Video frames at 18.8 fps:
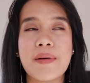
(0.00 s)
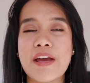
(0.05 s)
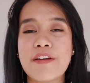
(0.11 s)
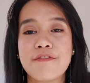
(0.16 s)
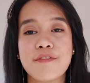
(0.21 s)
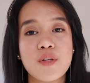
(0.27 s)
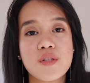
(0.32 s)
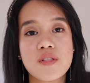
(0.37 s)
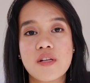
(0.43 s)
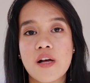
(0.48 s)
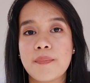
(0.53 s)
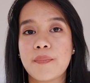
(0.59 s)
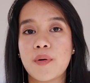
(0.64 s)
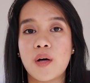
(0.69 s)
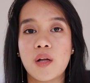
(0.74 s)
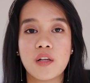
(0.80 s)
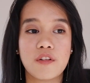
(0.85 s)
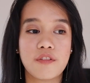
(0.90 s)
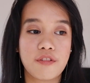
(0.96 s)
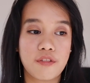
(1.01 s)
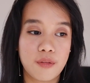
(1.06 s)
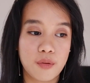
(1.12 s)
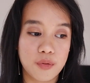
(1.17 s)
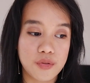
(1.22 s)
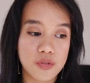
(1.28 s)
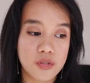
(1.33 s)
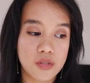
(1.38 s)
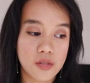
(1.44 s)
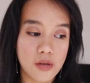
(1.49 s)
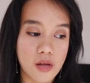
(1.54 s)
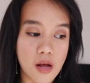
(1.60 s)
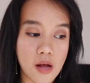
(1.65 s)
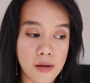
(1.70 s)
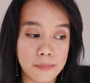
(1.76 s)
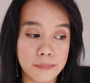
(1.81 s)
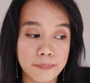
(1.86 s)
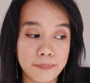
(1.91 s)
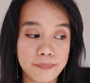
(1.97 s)
I've used up all of those
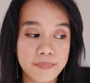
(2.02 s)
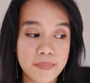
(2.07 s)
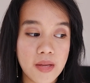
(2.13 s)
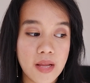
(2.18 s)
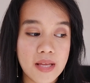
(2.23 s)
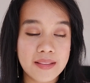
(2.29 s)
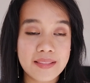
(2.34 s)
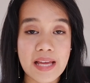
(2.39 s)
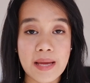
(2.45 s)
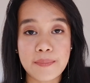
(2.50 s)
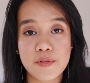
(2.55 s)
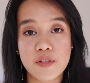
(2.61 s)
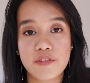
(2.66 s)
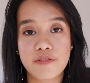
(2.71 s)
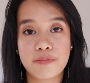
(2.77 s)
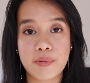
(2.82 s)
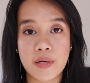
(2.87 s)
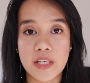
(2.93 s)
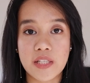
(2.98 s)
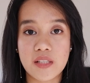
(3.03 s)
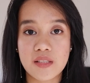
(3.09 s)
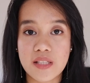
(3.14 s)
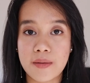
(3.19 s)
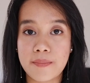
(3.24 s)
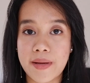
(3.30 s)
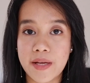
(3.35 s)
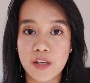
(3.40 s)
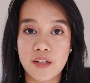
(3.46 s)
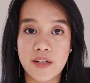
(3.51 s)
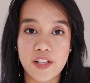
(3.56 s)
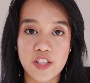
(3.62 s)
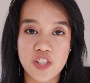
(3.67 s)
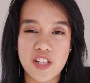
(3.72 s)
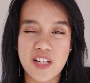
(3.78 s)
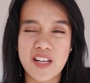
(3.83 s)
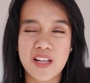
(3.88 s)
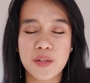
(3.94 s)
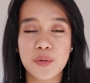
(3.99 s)
types of products in my
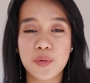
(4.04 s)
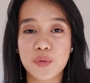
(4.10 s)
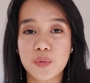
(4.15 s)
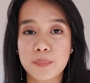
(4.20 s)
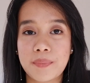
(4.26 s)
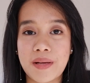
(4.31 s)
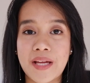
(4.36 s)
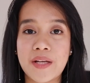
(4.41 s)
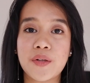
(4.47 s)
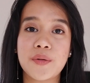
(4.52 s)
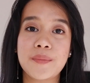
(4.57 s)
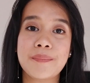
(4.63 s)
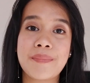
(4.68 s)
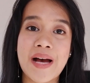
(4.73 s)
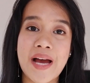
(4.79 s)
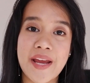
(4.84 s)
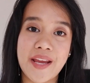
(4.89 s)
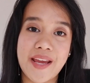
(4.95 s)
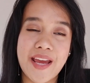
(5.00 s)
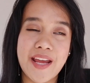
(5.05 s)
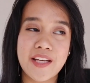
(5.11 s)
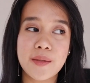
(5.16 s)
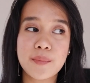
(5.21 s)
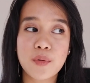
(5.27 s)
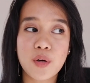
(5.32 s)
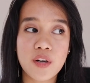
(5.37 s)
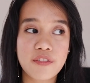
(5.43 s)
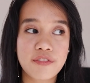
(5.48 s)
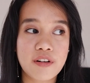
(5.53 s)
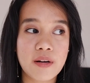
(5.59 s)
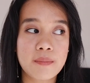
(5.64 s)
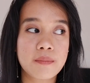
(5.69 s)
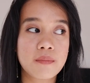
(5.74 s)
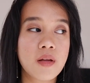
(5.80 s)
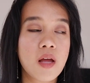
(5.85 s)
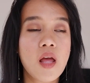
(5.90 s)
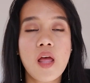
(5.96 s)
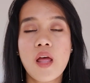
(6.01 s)
collection, and I don't plan on buying any more
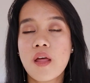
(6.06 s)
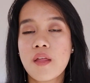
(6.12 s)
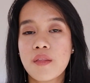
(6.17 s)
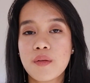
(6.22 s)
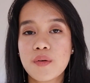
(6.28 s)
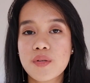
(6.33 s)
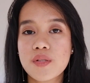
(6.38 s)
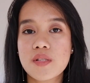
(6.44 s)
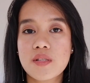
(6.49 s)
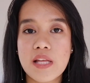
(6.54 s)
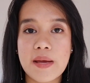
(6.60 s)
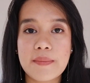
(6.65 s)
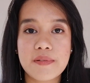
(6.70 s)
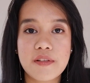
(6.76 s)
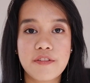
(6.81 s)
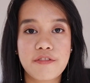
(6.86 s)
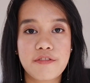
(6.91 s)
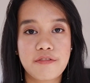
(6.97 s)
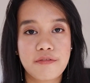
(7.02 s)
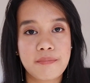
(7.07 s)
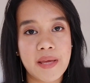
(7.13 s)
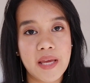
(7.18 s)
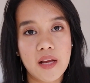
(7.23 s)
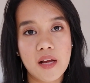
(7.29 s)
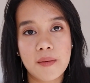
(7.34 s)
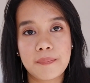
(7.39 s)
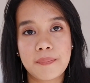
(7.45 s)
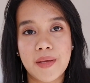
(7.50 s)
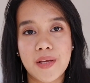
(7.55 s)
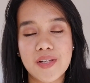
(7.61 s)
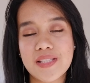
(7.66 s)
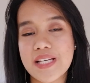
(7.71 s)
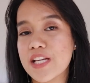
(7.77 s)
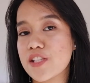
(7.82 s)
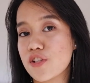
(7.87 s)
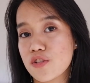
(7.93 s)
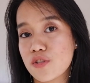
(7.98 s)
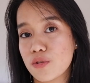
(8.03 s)
from those types of makeup because
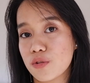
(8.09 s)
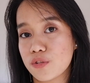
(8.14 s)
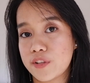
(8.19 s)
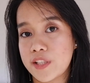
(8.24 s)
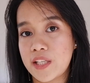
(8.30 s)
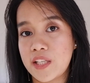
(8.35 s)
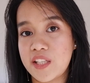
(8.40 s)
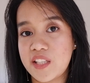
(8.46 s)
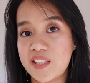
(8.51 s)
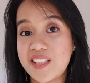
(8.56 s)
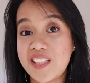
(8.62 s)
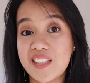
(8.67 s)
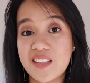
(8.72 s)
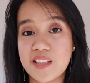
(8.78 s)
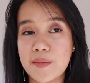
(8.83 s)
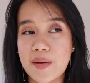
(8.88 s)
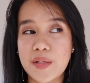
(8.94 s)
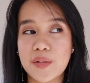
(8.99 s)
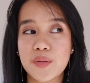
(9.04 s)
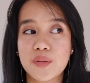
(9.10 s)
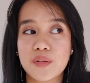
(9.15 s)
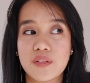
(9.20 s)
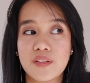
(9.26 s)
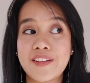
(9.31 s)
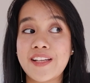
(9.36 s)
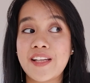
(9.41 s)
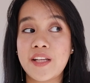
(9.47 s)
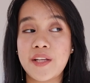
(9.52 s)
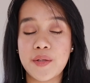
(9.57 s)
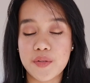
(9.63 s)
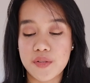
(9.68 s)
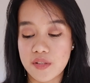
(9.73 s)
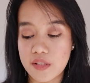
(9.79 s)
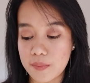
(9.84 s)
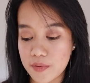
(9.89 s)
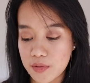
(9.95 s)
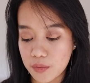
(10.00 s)
I just don't really need them. I don't really use them.